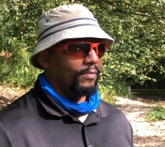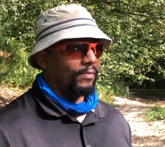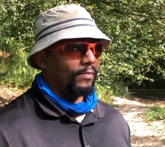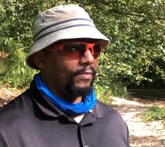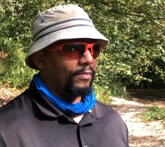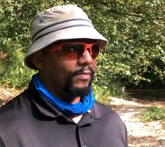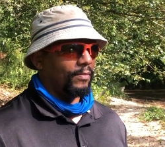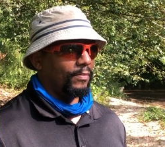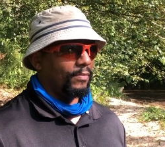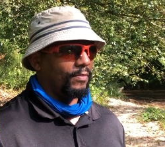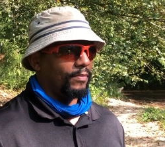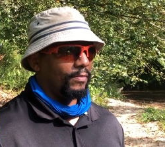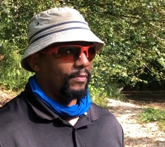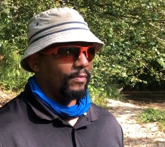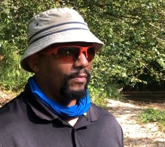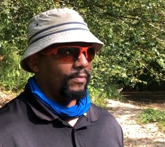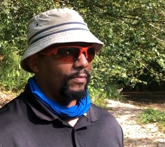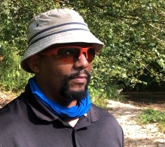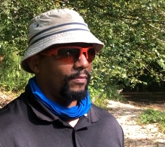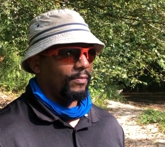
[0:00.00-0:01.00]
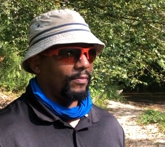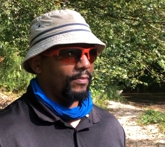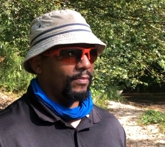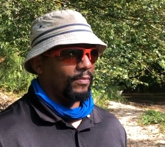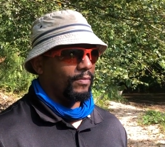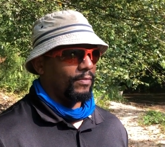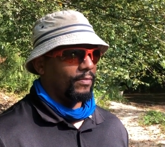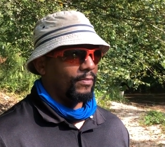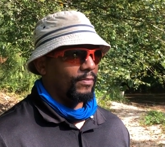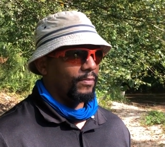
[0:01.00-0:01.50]

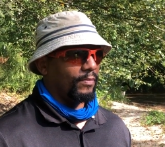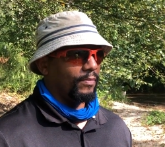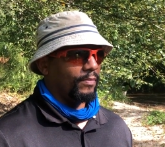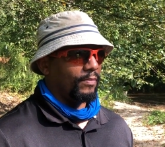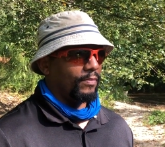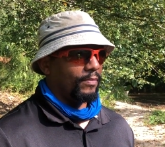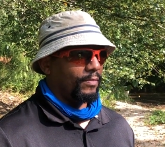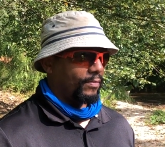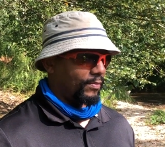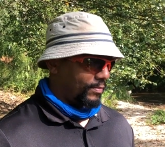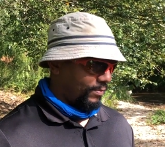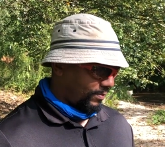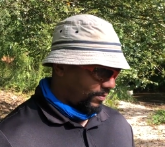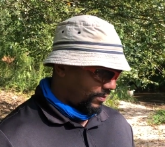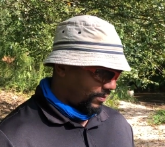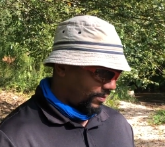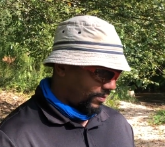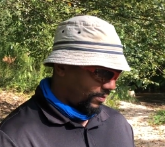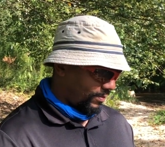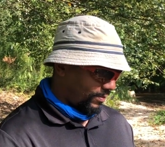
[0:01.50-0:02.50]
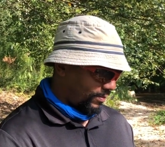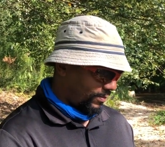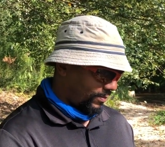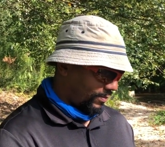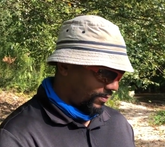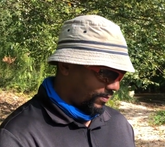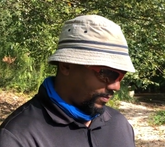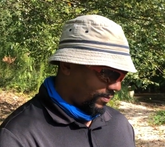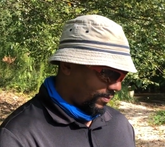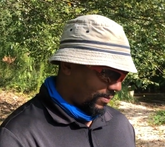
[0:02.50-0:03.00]

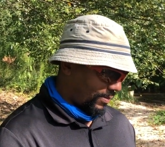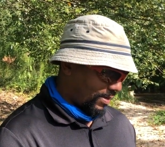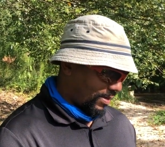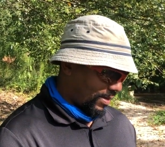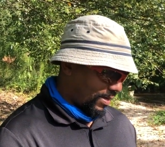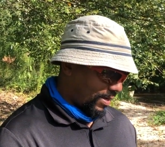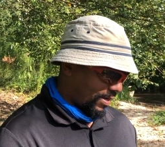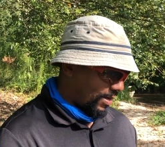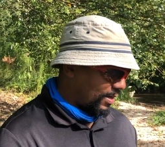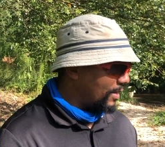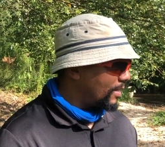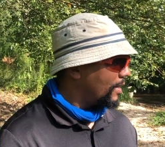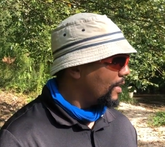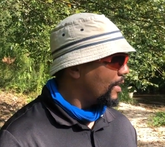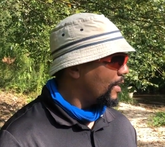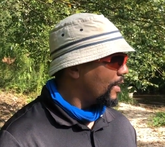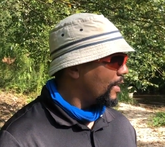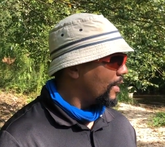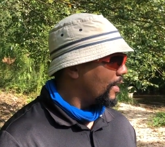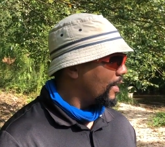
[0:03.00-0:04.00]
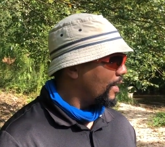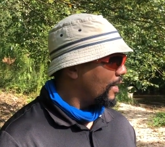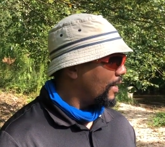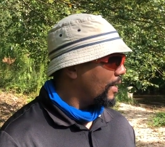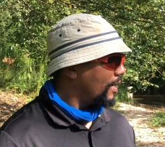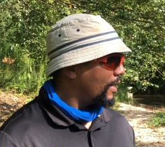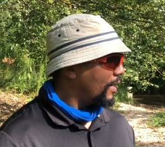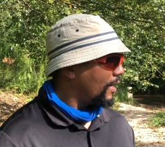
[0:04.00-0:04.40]
Nobody speaks.